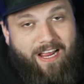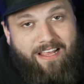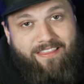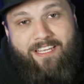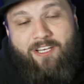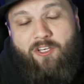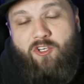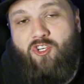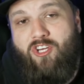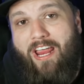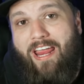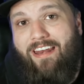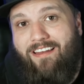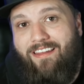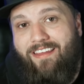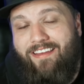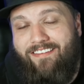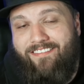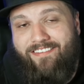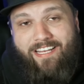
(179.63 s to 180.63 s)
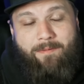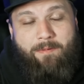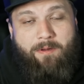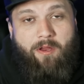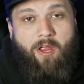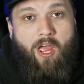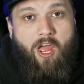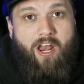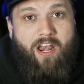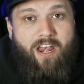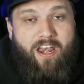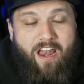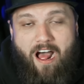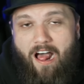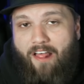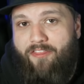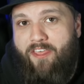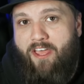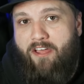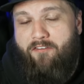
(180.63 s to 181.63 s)
I think Chainlink is going to be
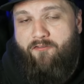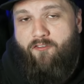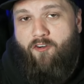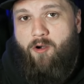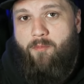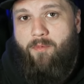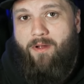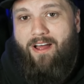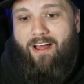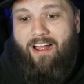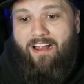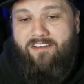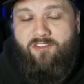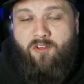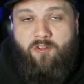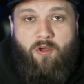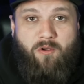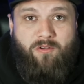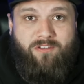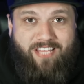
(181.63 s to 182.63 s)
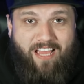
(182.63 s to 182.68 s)
not that far behind. So those